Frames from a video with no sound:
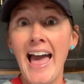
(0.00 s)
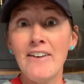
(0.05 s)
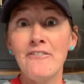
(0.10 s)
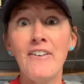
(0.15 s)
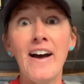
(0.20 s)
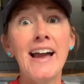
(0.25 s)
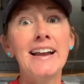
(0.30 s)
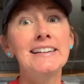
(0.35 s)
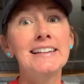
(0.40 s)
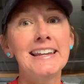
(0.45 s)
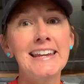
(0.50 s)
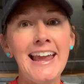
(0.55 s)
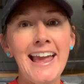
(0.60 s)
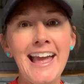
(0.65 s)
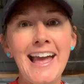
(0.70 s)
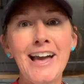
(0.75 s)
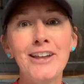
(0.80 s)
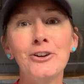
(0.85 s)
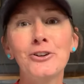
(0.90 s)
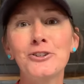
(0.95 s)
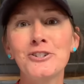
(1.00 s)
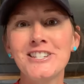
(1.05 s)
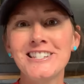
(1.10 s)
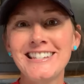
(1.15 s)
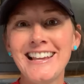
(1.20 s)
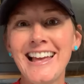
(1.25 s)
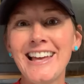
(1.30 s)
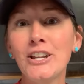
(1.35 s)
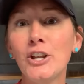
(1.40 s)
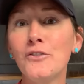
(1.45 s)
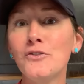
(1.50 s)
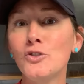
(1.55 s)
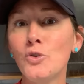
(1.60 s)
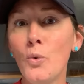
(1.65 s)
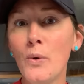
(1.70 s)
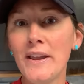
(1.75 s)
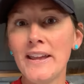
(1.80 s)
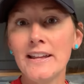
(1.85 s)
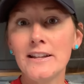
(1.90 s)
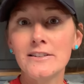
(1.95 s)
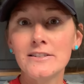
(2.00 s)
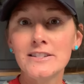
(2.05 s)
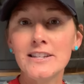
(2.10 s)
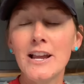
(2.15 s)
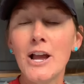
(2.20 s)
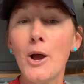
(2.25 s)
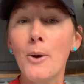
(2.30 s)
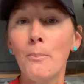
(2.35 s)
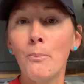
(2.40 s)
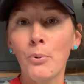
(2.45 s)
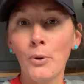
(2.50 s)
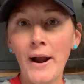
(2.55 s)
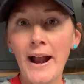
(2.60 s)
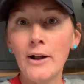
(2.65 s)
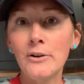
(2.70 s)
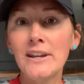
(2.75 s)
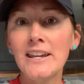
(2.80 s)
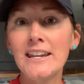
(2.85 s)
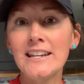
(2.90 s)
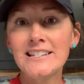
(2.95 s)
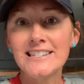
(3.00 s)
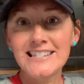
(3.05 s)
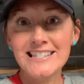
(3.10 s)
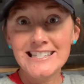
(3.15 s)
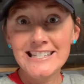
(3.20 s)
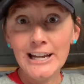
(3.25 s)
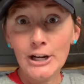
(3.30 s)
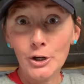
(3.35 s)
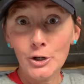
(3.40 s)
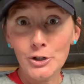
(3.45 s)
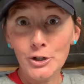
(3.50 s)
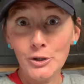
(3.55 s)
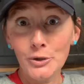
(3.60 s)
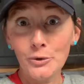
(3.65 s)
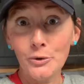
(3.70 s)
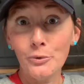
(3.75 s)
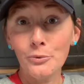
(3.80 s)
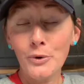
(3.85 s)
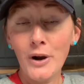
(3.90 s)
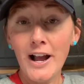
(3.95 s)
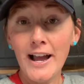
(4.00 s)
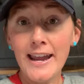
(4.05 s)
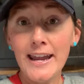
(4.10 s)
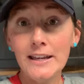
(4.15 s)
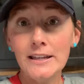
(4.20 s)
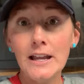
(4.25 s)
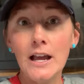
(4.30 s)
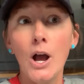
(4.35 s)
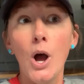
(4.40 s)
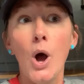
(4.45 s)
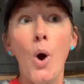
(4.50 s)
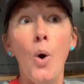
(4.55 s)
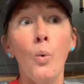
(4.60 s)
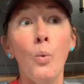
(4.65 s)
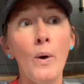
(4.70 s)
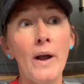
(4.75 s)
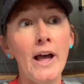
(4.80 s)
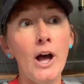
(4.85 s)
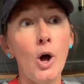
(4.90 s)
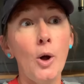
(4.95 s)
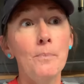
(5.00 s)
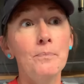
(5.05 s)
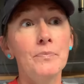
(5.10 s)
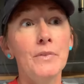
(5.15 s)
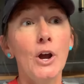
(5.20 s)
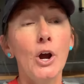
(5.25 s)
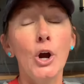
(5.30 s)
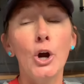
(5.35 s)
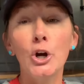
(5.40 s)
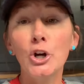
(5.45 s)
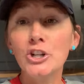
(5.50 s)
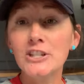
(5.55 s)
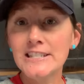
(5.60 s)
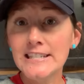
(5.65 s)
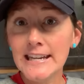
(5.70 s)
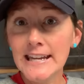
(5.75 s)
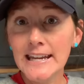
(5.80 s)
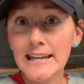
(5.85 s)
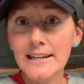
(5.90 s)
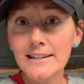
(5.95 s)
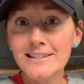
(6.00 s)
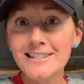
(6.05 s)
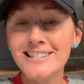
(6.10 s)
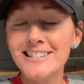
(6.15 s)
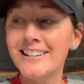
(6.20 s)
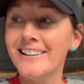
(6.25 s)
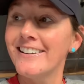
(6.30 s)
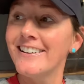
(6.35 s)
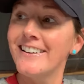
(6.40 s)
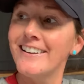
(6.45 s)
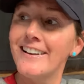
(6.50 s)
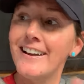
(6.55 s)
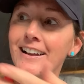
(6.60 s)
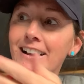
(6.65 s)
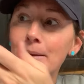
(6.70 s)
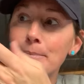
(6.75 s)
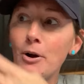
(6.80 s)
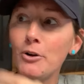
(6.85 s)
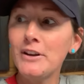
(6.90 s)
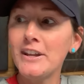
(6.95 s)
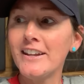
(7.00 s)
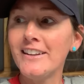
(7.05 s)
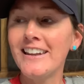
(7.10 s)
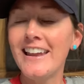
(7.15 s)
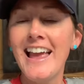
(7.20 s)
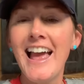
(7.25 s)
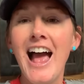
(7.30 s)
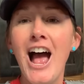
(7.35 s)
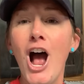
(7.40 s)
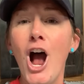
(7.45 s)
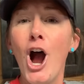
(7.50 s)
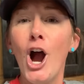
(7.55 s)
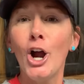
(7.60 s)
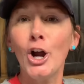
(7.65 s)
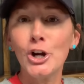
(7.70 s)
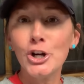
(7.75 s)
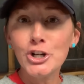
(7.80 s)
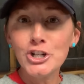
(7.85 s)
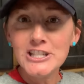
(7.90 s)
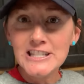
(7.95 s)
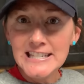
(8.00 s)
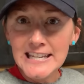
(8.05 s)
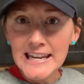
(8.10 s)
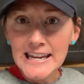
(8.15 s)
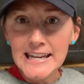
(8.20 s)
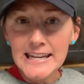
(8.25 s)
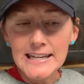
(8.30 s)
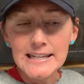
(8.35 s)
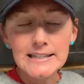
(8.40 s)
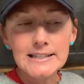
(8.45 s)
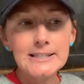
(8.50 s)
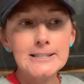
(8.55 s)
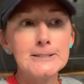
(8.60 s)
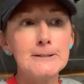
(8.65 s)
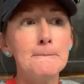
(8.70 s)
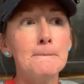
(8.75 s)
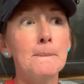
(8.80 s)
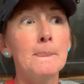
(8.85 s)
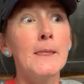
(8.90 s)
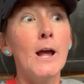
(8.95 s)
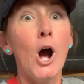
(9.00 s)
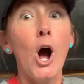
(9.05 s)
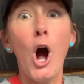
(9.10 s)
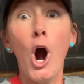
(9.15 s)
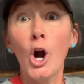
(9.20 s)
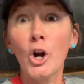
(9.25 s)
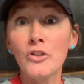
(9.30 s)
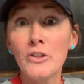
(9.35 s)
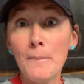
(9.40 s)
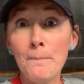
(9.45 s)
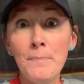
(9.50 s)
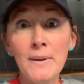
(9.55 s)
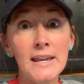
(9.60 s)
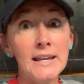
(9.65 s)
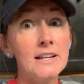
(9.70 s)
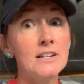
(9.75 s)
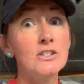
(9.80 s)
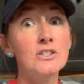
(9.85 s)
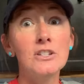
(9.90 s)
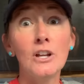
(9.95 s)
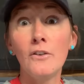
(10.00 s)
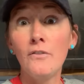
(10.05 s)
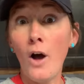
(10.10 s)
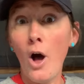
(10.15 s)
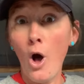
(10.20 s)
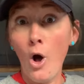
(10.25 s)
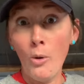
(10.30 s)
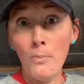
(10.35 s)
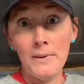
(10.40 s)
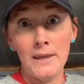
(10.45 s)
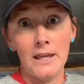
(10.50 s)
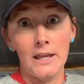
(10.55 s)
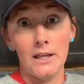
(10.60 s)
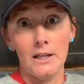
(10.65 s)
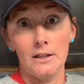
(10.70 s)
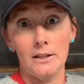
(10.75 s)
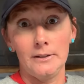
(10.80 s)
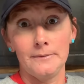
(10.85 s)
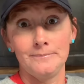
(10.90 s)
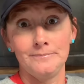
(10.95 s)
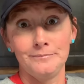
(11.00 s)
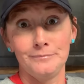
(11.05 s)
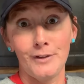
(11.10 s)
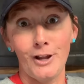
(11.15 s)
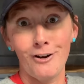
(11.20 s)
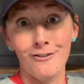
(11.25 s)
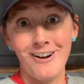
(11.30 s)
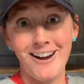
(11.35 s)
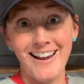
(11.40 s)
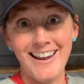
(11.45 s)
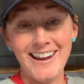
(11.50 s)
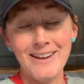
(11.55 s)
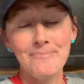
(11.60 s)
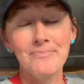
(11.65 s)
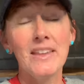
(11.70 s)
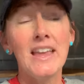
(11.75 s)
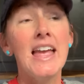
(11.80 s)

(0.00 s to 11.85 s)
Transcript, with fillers: finally had her set of twins, Brownie and Snickerdoodle, right? Well, her teats, come on in, her teats are the biggest of all big, all right?